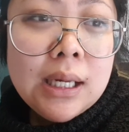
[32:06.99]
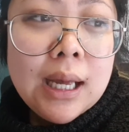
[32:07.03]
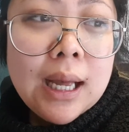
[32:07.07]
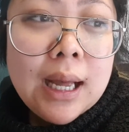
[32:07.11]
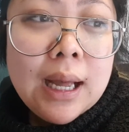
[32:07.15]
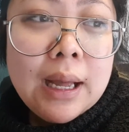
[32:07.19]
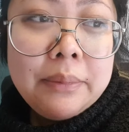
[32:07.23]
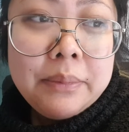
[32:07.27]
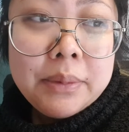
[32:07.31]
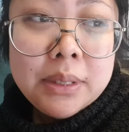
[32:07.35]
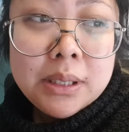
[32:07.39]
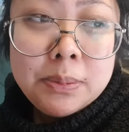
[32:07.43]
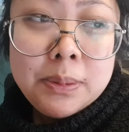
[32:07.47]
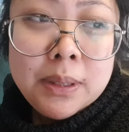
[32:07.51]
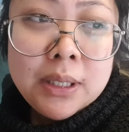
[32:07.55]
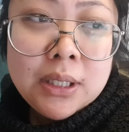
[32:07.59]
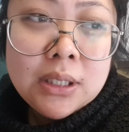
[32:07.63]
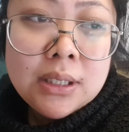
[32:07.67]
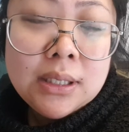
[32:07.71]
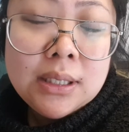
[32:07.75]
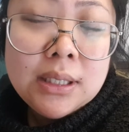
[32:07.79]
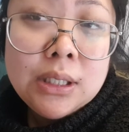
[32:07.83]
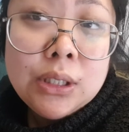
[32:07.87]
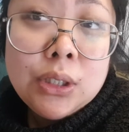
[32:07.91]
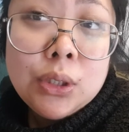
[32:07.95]

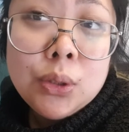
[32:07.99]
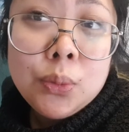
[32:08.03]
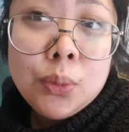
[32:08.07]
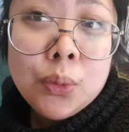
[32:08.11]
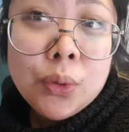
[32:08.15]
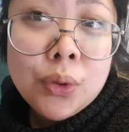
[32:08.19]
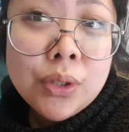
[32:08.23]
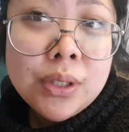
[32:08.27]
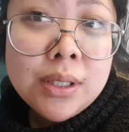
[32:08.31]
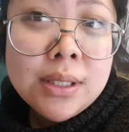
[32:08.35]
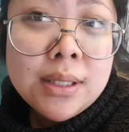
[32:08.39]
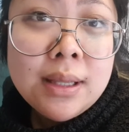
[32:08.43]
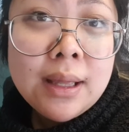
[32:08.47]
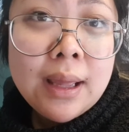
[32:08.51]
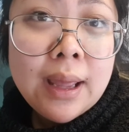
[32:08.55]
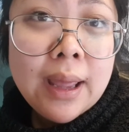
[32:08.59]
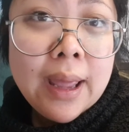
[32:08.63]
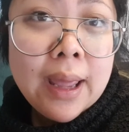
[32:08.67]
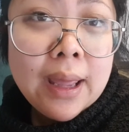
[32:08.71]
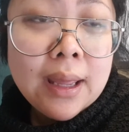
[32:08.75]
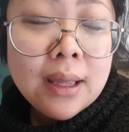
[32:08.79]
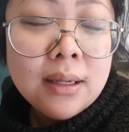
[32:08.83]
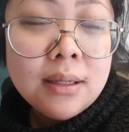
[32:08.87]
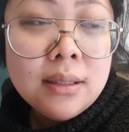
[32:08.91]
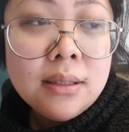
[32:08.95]
especially towards the
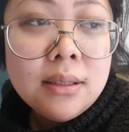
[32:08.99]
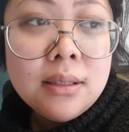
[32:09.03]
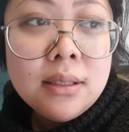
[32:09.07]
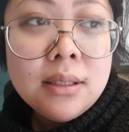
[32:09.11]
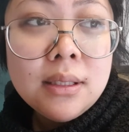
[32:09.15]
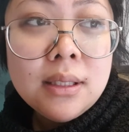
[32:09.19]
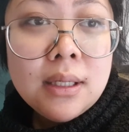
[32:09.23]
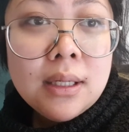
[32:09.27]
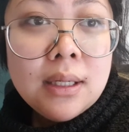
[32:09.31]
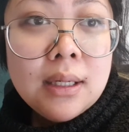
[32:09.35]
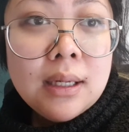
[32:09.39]
end,